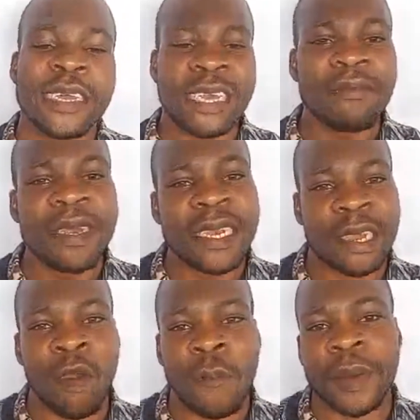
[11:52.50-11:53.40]
give me
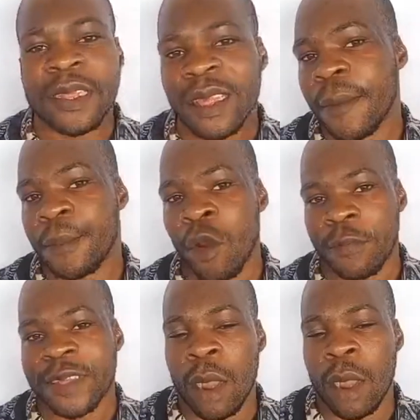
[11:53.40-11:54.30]
the complete
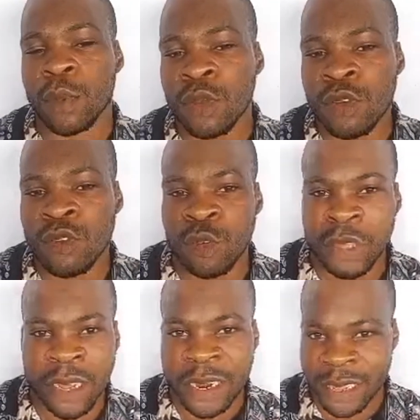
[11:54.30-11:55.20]
prompt I will use
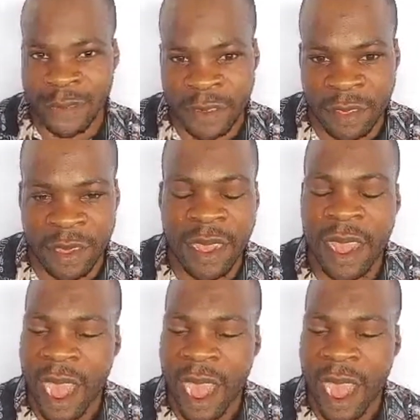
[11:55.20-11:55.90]
to generate everything.